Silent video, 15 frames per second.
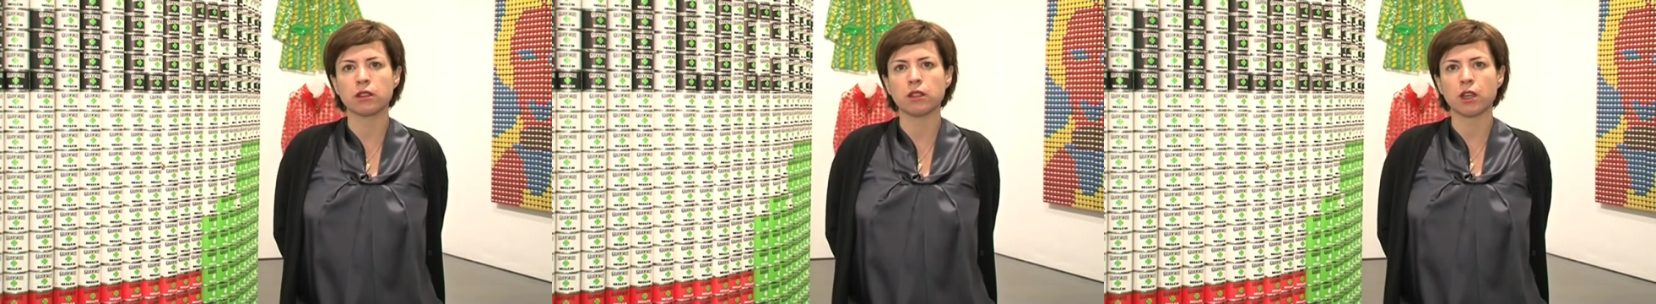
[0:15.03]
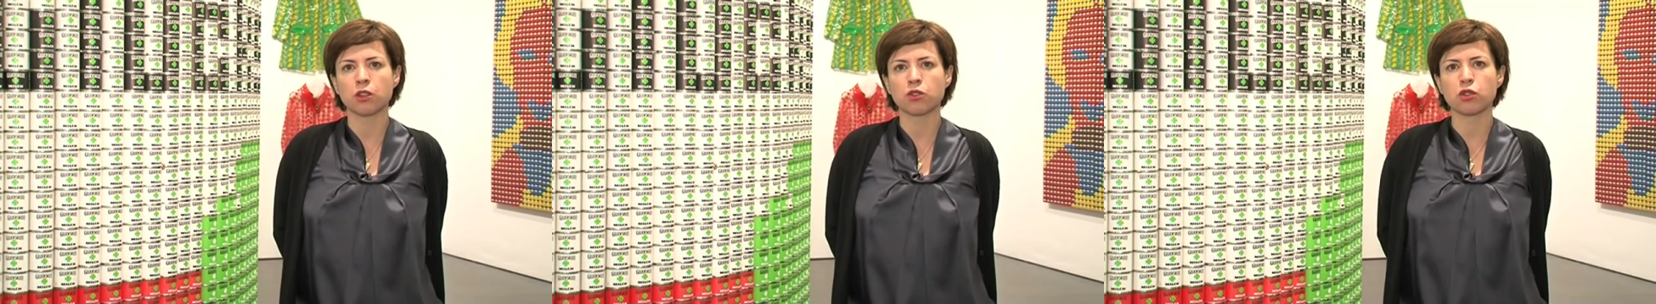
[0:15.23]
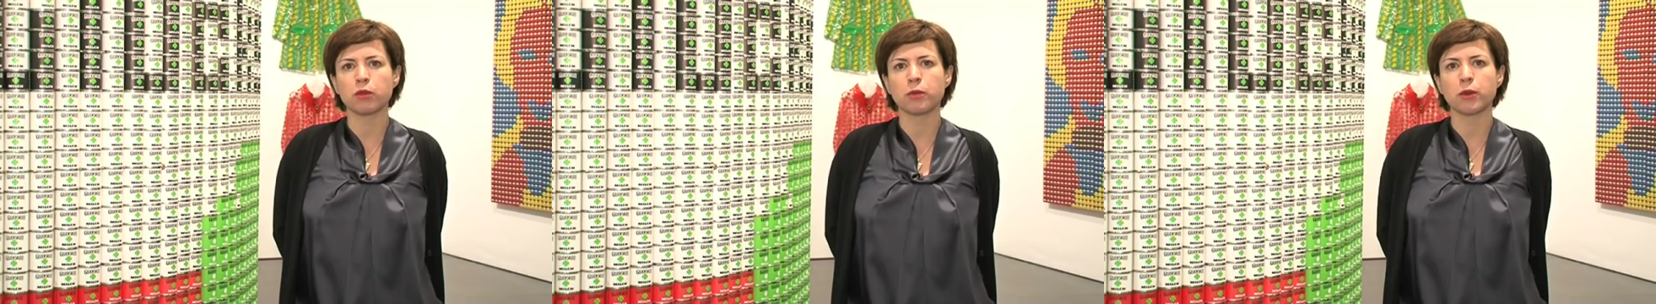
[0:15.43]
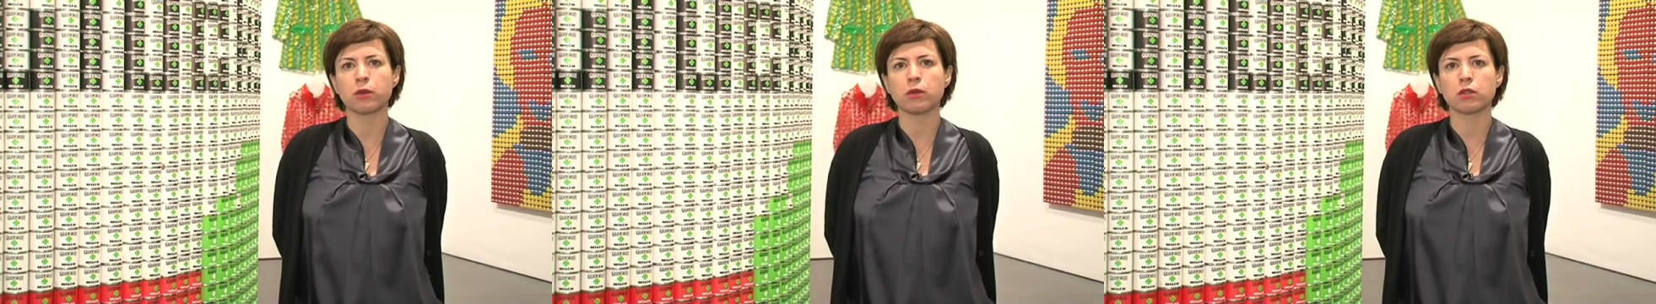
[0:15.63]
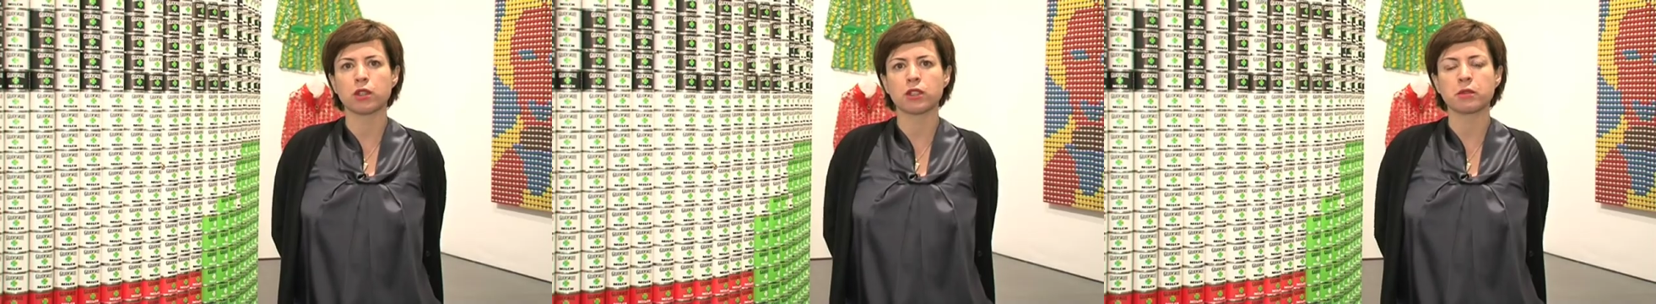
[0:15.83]
he actually
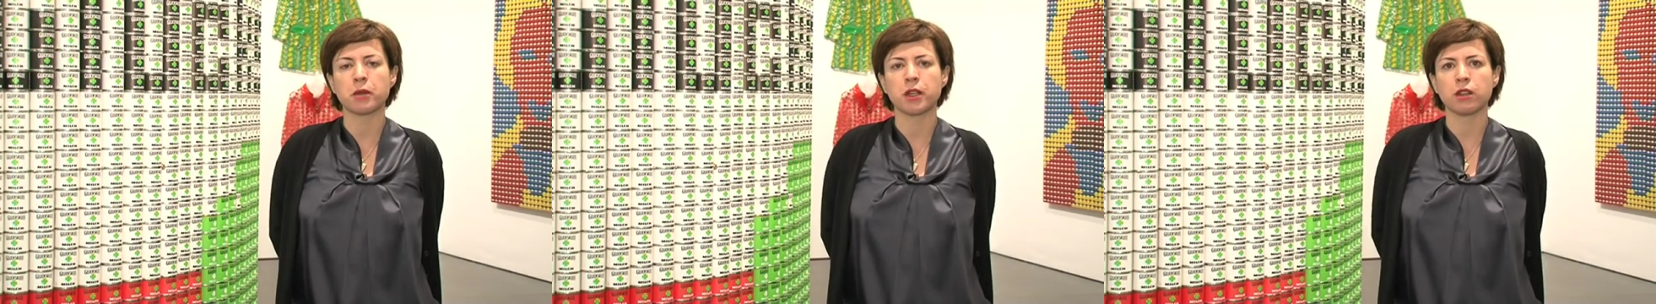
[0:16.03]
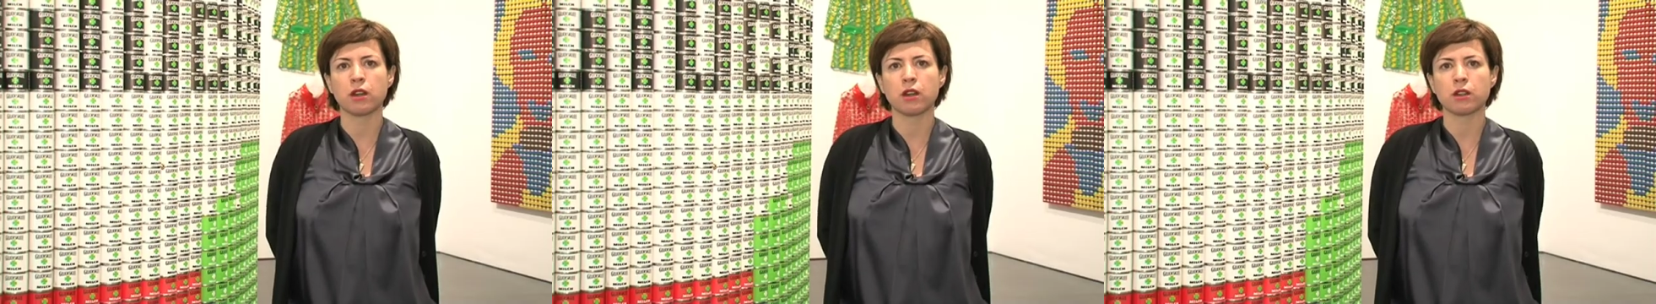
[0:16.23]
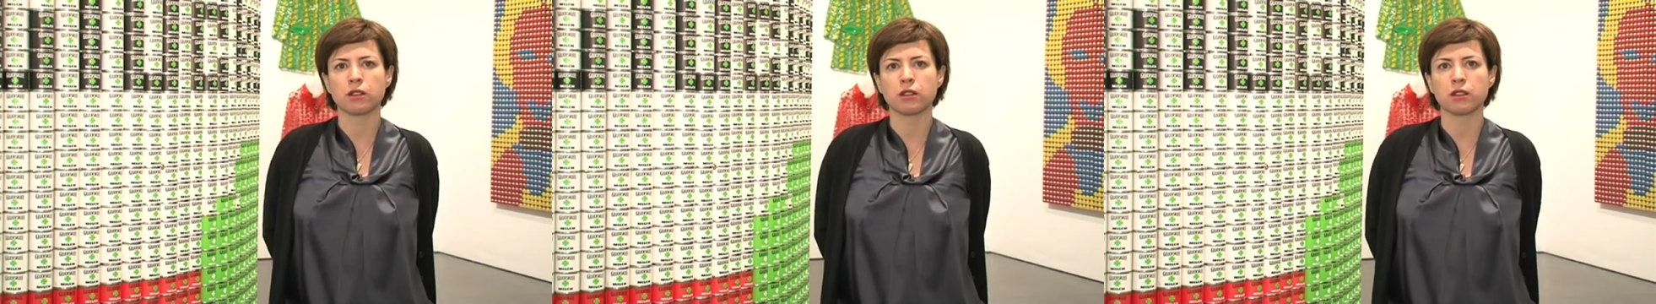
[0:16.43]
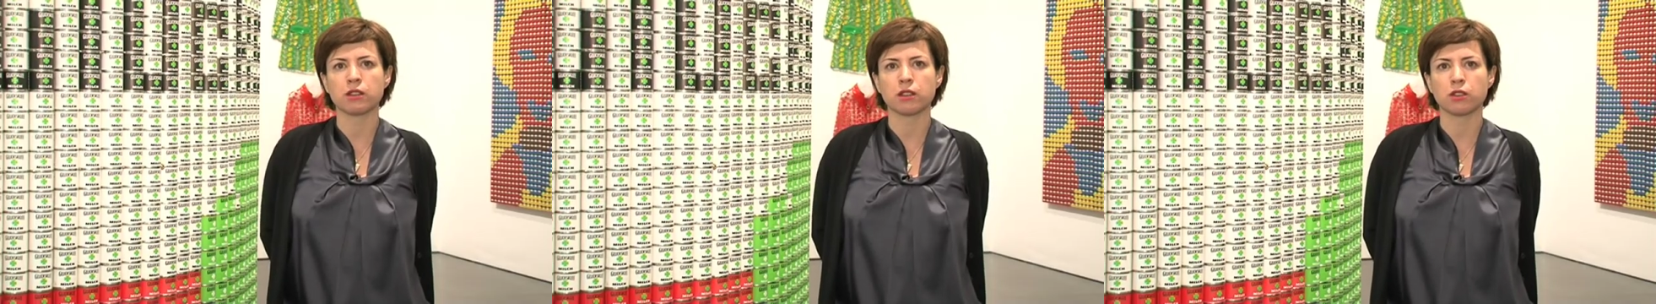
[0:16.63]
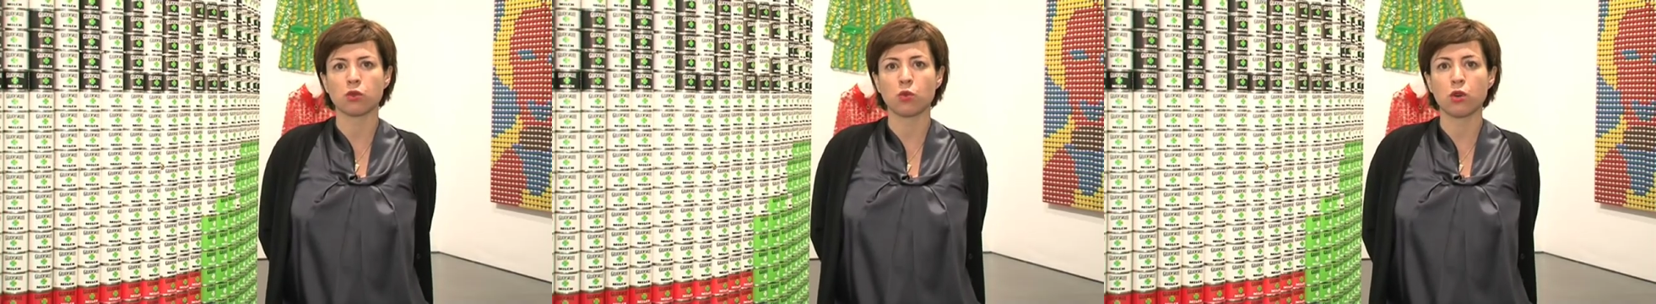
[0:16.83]
produced as many
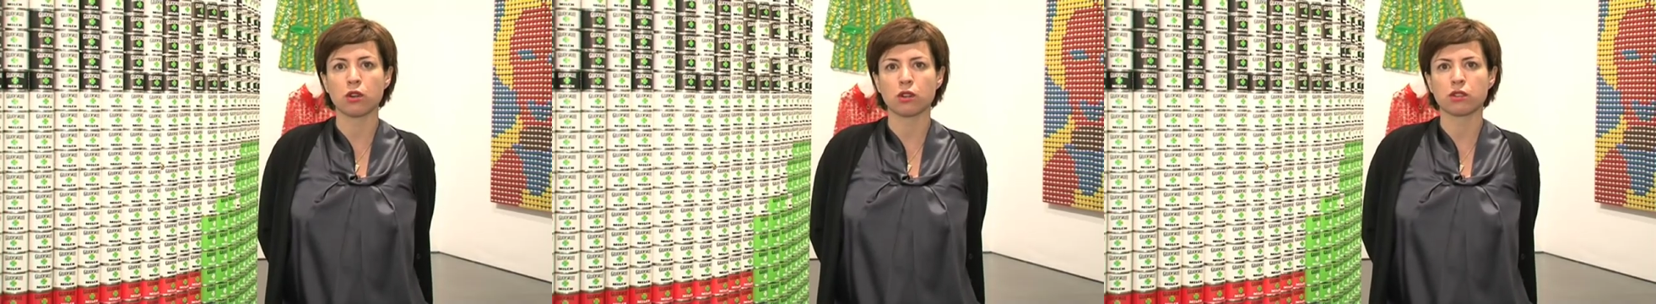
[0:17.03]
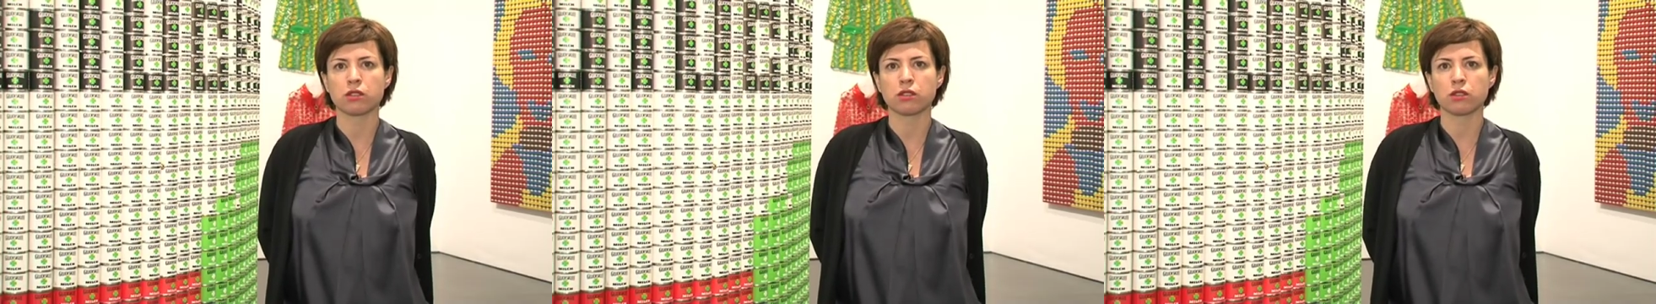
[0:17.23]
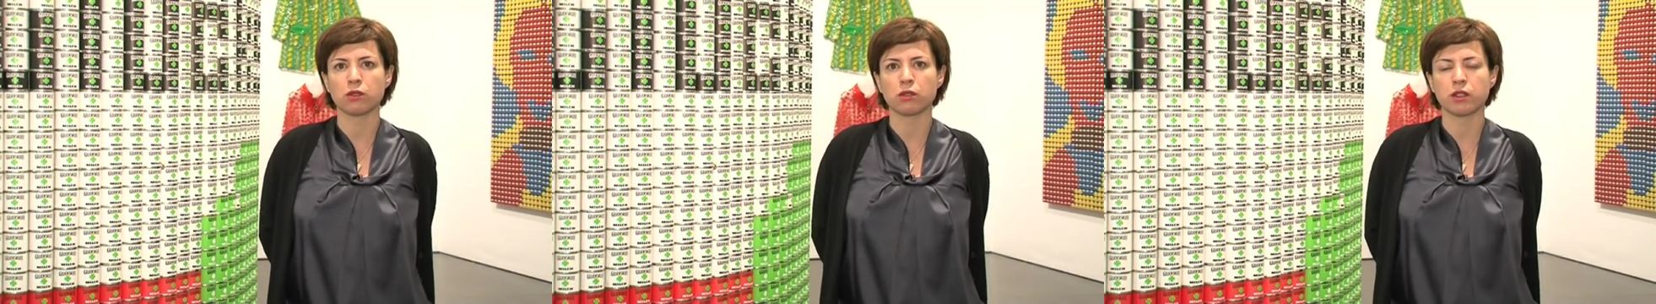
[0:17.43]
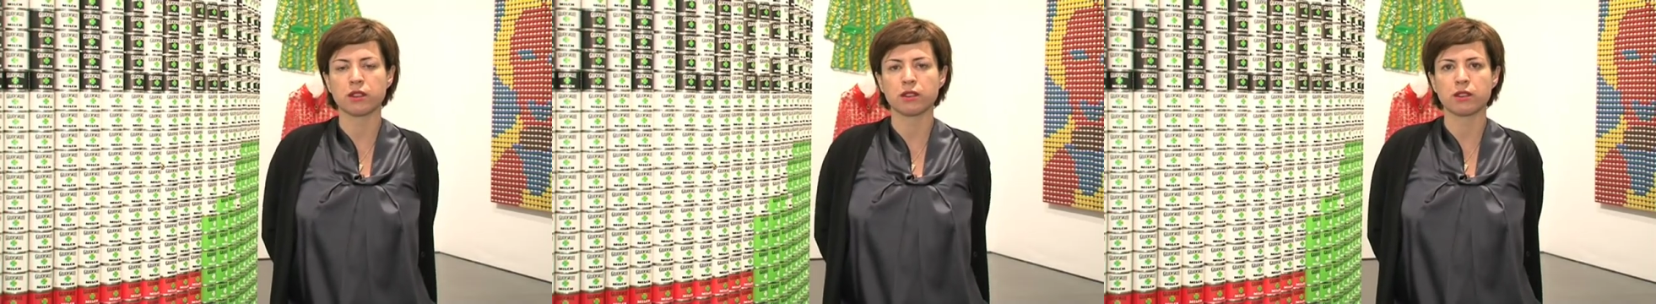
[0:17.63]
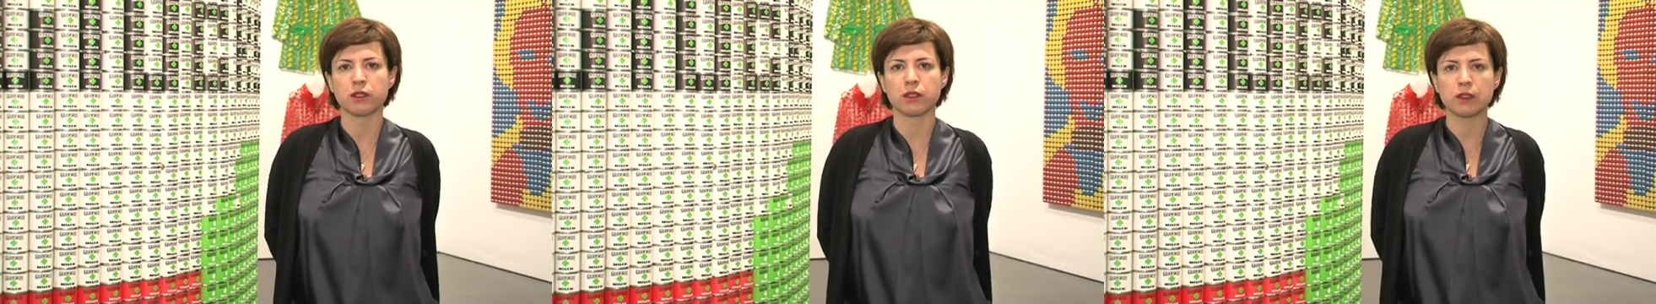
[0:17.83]
artists as works you
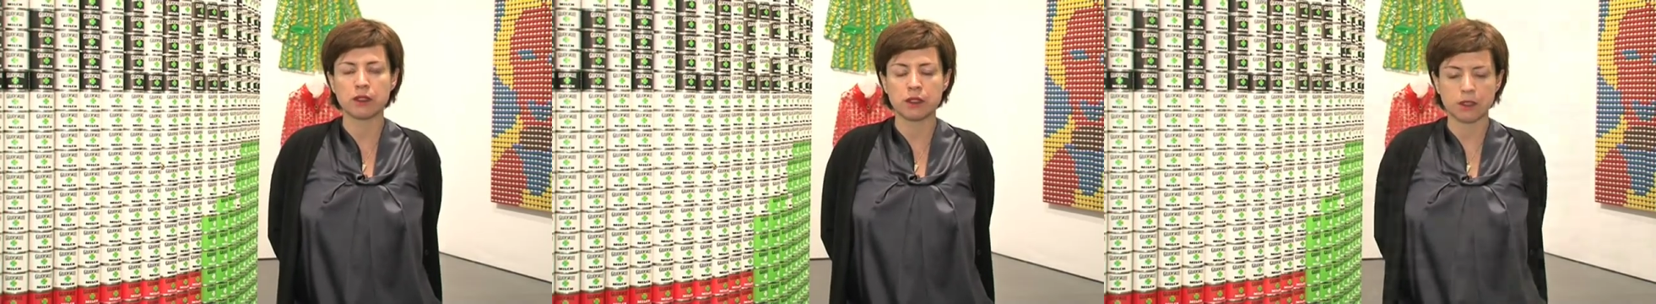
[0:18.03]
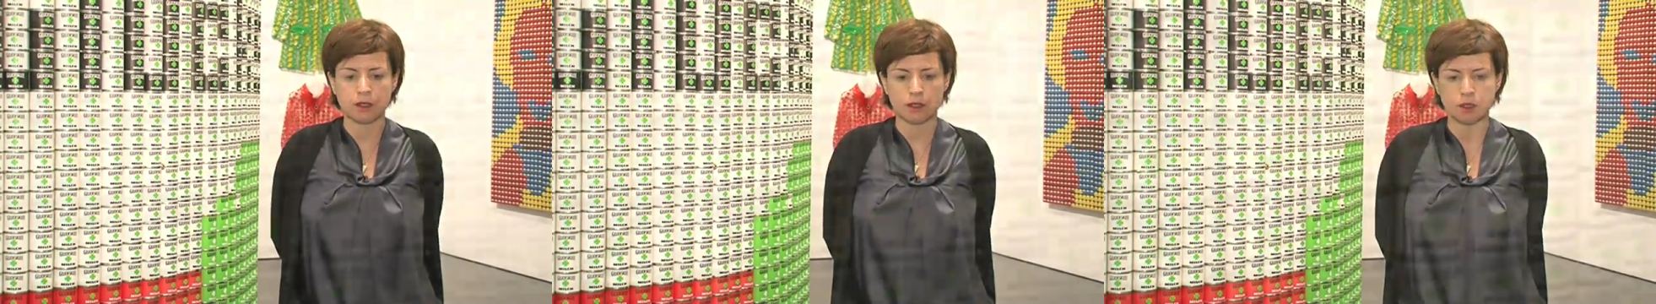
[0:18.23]
can see in this